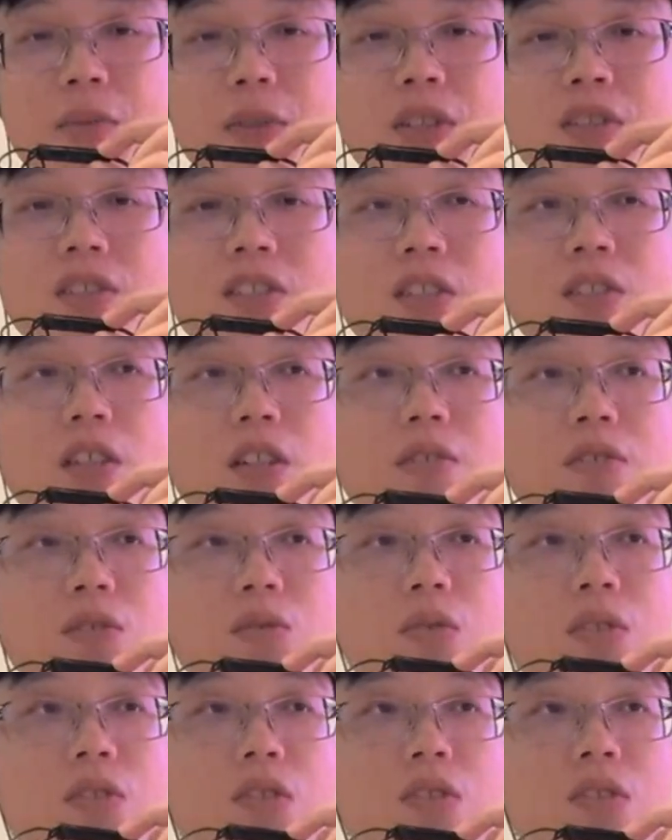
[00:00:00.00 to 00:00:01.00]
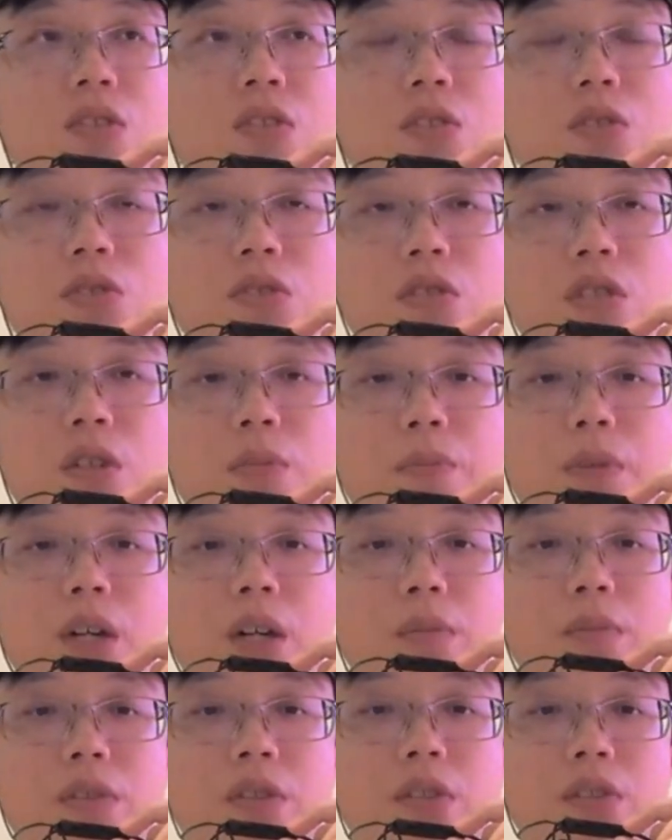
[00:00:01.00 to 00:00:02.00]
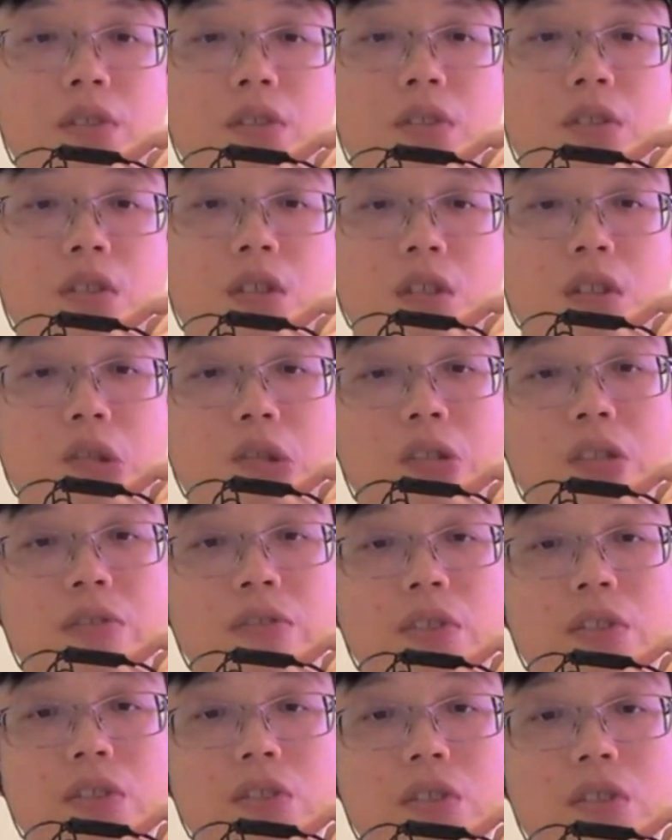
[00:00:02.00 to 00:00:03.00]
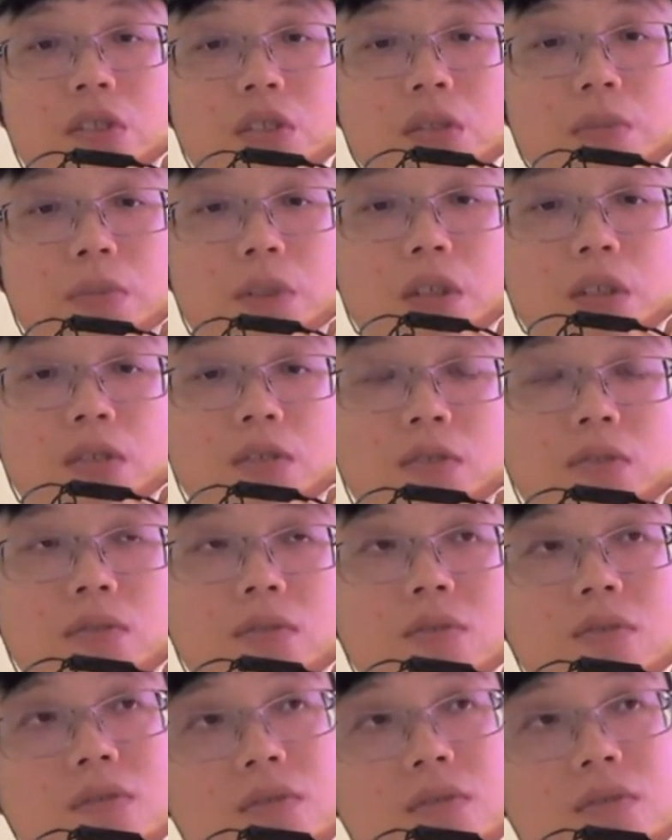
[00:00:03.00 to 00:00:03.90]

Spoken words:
Yeah, because sometimes we just use the published coefficients, but